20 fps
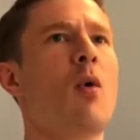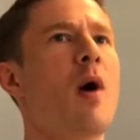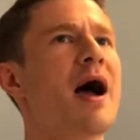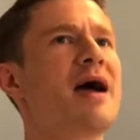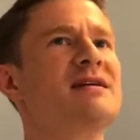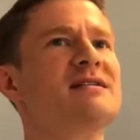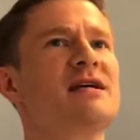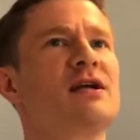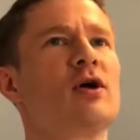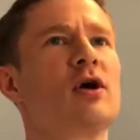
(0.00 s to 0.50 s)

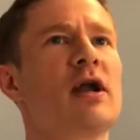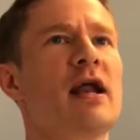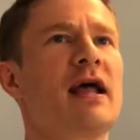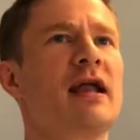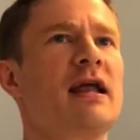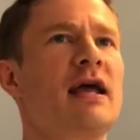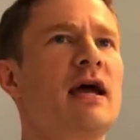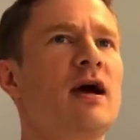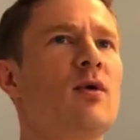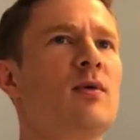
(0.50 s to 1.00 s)
Why is it a good
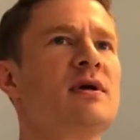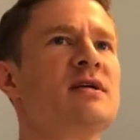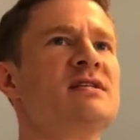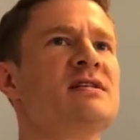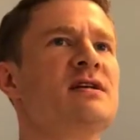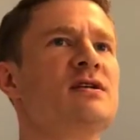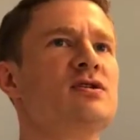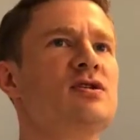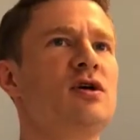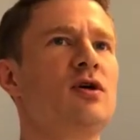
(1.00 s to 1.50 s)
idea? What
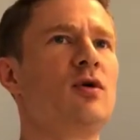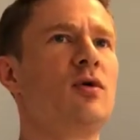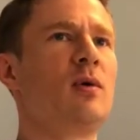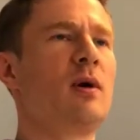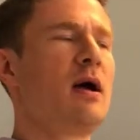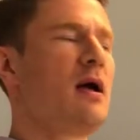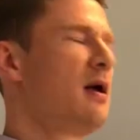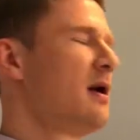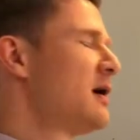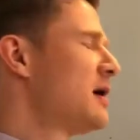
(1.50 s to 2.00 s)
does it do?